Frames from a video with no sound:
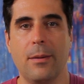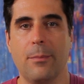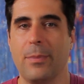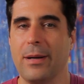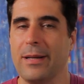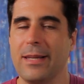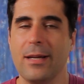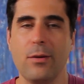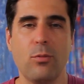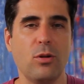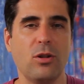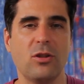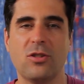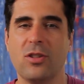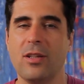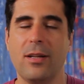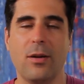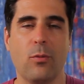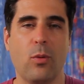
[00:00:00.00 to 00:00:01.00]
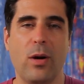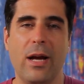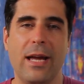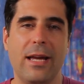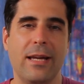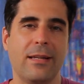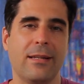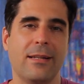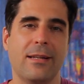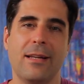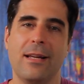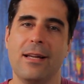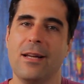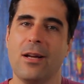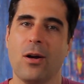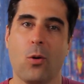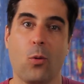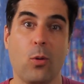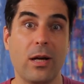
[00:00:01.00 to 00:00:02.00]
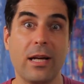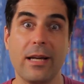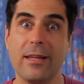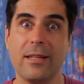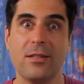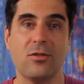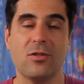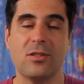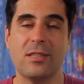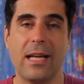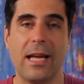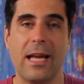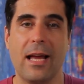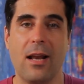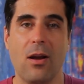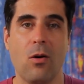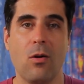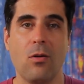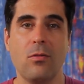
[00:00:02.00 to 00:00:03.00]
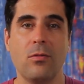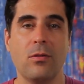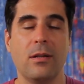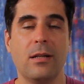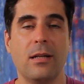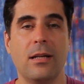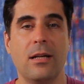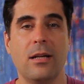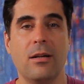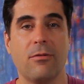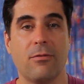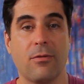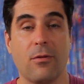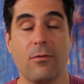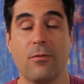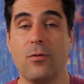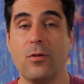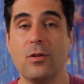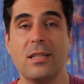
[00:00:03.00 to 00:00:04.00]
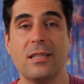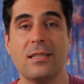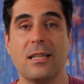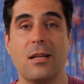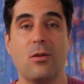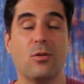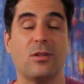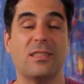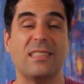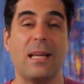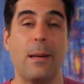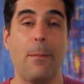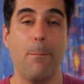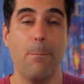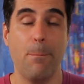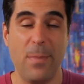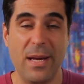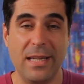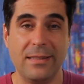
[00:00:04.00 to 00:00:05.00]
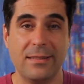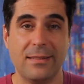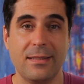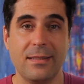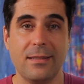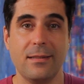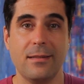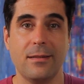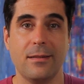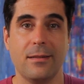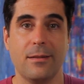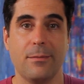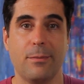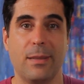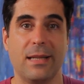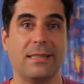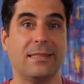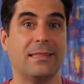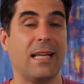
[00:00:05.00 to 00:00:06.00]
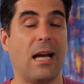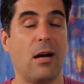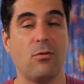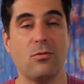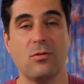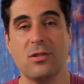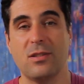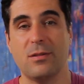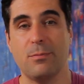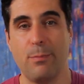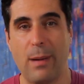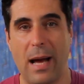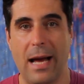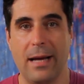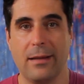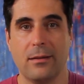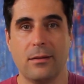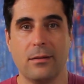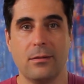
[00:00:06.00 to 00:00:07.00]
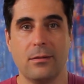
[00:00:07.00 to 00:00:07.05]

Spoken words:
but they will turn away quicker than you say hello from footage that looks amazing but sounds bad.